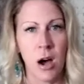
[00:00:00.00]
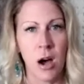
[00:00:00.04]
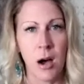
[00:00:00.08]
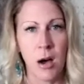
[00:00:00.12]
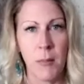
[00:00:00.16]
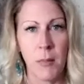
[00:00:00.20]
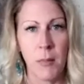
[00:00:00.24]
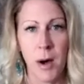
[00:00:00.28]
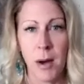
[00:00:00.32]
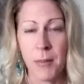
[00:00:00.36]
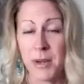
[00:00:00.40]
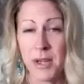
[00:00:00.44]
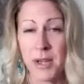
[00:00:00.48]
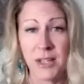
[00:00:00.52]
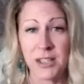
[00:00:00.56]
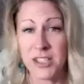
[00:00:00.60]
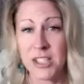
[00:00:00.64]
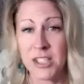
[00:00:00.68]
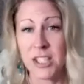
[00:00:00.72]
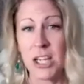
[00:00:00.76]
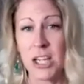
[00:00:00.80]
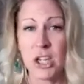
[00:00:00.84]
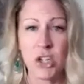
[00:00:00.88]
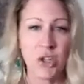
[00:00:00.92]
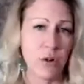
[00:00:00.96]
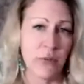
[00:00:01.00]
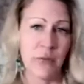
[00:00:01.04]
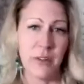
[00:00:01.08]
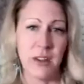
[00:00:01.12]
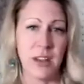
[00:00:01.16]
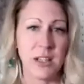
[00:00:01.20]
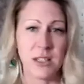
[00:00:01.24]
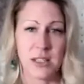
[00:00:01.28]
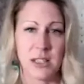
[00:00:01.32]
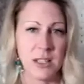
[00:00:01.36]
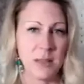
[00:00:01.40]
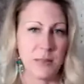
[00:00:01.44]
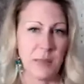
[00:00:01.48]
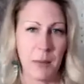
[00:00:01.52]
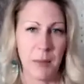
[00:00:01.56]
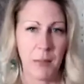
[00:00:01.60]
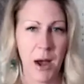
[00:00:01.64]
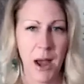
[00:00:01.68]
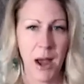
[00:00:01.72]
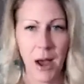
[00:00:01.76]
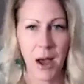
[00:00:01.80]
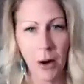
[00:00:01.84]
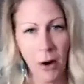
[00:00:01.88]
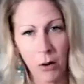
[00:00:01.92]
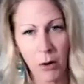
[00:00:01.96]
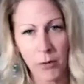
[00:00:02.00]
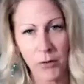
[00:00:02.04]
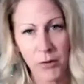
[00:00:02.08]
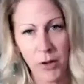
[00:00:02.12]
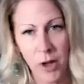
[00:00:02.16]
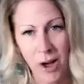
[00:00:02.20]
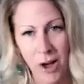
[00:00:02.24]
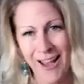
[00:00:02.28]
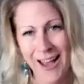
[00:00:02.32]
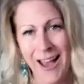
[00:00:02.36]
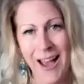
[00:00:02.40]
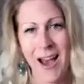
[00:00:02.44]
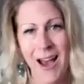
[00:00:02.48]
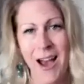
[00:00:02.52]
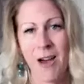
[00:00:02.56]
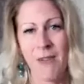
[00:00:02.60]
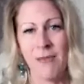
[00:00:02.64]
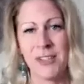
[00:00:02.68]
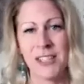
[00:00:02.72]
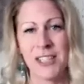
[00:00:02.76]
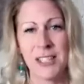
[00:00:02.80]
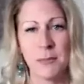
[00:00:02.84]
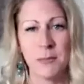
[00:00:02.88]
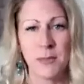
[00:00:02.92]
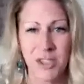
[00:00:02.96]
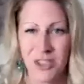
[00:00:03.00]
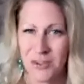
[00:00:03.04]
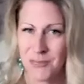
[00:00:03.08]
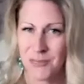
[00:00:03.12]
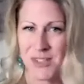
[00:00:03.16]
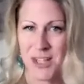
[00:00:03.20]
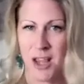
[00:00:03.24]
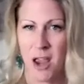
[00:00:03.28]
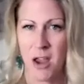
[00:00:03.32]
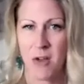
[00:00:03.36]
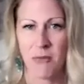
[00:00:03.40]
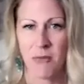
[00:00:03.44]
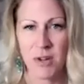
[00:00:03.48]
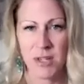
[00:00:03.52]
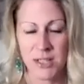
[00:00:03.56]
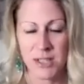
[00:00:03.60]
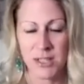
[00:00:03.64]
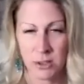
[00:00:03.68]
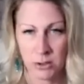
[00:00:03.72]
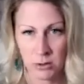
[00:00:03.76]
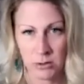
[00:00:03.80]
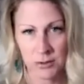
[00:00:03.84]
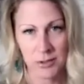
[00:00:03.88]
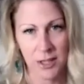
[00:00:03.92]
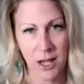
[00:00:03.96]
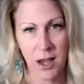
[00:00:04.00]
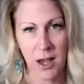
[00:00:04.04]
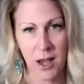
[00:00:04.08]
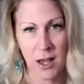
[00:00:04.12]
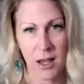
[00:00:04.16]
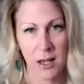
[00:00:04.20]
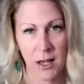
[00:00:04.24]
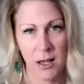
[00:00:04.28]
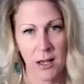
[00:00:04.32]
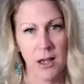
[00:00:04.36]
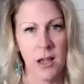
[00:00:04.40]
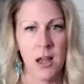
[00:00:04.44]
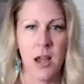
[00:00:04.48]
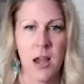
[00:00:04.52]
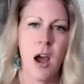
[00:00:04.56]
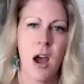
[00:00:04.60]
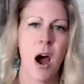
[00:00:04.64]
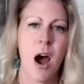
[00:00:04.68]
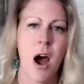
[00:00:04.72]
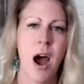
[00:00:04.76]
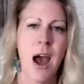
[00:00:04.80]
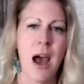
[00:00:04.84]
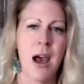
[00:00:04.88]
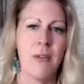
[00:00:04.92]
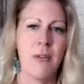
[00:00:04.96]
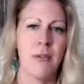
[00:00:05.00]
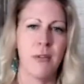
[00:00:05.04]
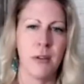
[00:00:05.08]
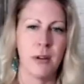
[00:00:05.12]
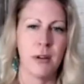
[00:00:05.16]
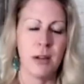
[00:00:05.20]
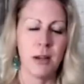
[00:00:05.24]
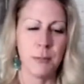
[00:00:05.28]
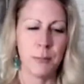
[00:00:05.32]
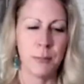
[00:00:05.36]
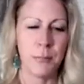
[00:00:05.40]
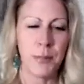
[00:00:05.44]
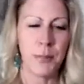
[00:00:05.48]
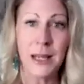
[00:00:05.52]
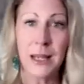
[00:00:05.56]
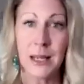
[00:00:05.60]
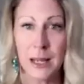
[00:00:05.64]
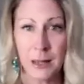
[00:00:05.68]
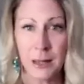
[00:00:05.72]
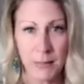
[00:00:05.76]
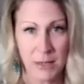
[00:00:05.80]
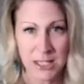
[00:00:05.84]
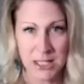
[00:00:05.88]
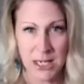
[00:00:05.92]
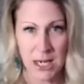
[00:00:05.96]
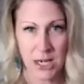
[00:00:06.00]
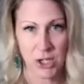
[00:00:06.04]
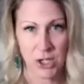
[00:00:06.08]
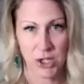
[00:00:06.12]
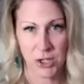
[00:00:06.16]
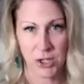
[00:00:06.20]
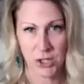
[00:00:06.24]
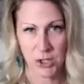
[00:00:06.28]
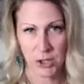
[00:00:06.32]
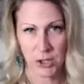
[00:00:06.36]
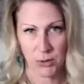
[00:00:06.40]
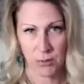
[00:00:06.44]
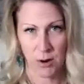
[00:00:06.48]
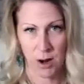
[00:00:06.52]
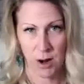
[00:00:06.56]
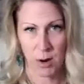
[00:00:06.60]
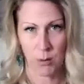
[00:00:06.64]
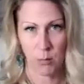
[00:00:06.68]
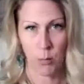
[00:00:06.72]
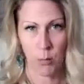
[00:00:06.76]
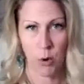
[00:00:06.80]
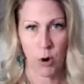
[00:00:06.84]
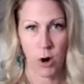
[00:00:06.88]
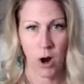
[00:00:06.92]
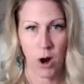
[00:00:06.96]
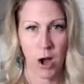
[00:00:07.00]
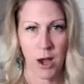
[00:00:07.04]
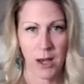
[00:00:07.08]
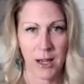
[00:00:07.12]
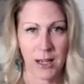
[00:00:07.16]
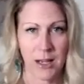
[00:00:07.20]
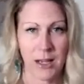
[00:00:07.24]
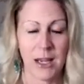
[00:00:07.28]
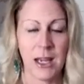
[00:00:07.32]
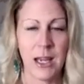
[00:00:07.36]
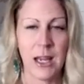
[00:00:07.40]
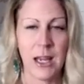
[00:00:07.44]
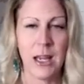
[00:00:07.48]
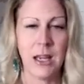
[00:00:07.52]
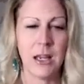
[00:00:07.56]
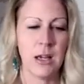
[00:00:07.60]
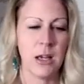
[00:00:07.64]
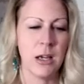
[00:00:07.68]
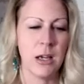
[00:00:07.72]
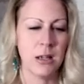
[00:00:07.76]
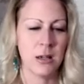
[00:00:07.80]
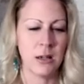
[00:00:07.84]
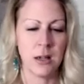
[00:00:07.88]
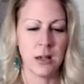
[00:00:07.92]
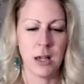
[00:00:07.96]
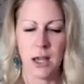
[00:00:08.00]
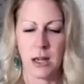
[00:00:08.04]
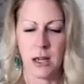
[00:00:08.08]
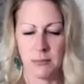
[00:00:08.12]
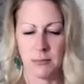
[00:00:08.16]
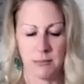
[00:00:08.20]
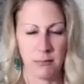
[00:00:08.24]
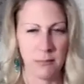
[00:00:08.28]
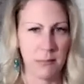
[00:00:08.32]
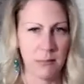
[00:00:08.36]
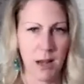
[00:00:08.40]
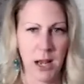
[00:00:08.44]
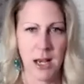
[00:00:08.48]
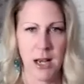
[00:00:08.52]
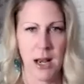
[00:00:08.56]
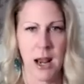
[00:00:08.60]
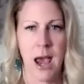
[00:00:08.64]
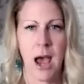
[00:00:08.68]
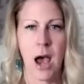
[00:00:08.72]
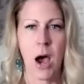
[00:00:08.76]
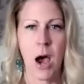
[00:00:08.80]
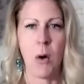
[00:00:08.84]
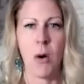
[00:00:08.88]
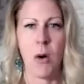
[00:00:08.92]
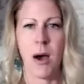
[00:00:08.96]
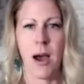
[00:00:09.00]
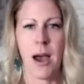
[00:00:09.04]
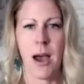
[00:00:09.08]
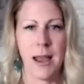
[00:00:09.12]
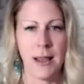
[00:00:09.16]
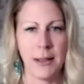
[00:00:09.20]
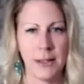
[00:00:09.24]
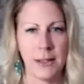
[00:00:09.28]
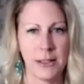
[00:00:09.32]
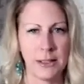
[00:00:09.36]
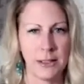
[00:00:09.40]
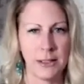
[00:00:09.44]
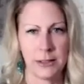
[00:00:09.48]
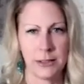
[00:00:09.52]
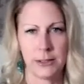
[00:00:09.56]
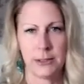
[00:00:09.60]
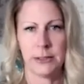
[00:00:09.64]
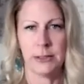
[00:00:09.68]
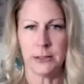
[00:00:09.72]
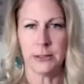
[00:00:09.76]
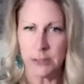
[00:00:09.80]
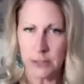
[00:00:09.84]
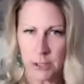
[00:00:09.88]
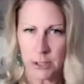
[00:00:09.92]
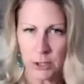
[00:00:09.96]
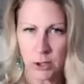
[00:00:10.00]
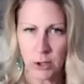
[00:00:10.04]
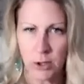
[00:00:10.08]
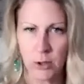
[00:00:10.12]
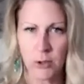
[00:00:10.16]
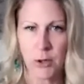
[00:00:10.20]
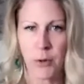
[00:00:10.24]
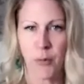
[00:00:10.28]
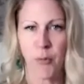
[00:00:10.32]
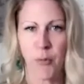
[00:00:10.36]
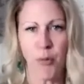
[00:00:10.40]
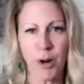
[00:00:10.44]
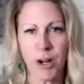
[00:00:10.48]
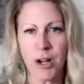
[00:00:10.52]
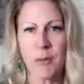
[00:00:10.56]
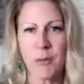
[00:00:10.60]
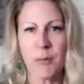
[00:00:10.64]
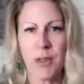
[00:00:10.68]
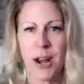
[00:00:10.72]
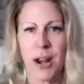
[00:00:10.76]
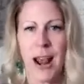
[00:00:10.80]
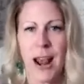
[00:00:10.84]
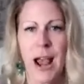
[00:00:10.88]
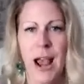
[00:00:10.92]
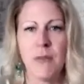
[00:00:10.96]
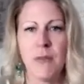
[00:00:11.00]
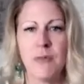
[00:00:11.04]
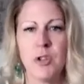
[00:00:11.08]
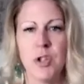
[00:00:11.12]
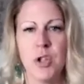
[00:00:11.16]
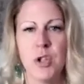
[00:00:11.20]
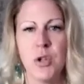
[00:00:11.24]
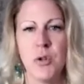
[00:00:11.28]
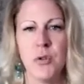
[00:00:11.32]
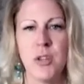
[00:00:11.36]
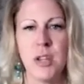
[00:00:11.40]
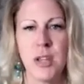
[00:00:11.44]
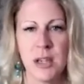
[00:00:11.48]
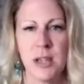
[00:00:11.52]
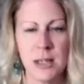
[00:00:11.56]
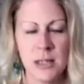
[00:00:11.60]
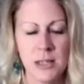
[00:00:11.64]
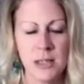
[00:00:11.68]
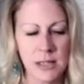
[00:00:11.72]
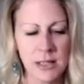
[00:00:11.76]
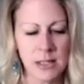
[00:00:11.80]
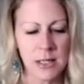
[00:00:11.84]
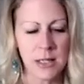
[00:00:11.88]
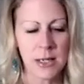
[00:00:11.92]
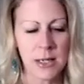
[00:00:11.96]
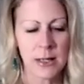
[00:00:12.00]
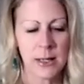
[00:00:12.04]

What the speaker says: My biggest teacher for this has been my health. I have symptoms every single day. I have big limitations around what I can eat and how I, the freedom that I have to do things.